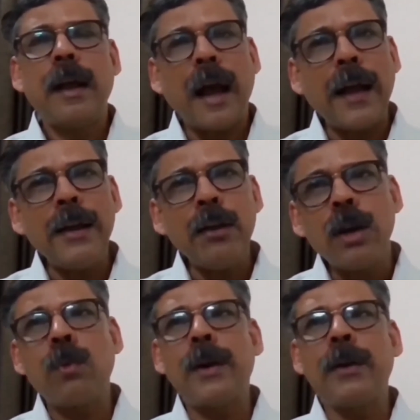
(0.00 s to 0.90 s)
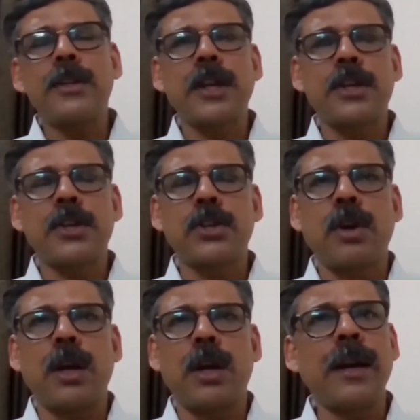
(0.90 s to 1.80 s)
I got one research
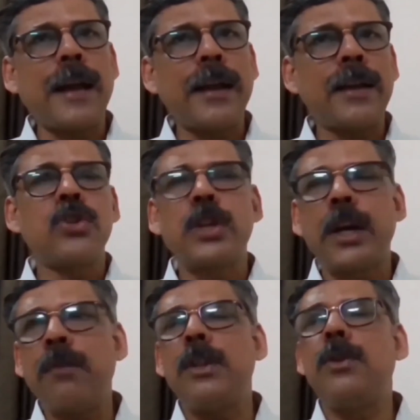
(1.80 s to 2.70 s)
scholar, I can share with